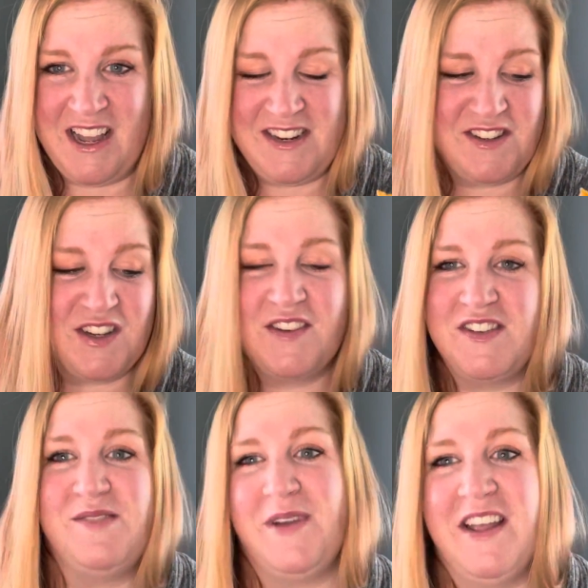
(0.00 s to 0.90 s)
It deserves
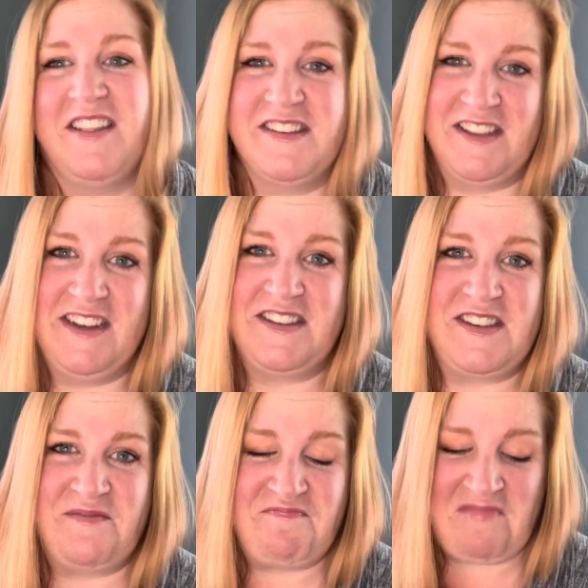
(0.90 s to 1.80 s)
to be in this list.